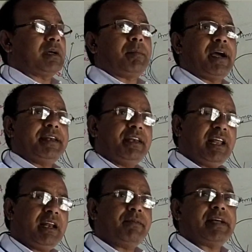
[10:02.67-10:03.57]

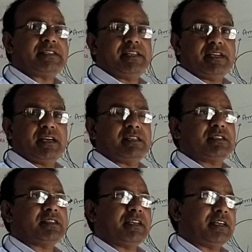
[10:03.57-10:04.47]
seminal vesicle
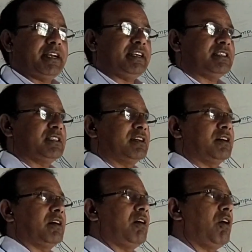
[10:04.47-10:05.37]
secretes
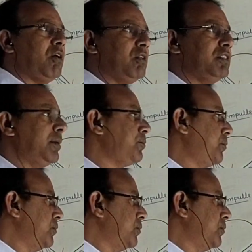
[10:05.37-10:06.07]
all the